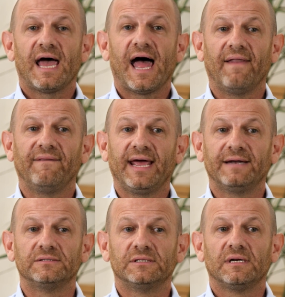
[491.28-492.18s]
And
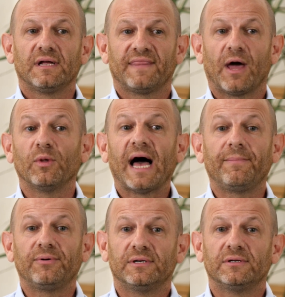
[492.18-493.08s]
then that will
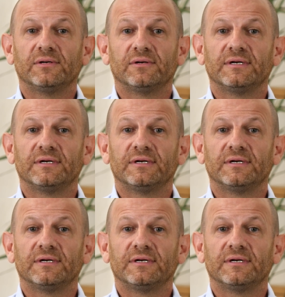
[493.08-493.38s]
happen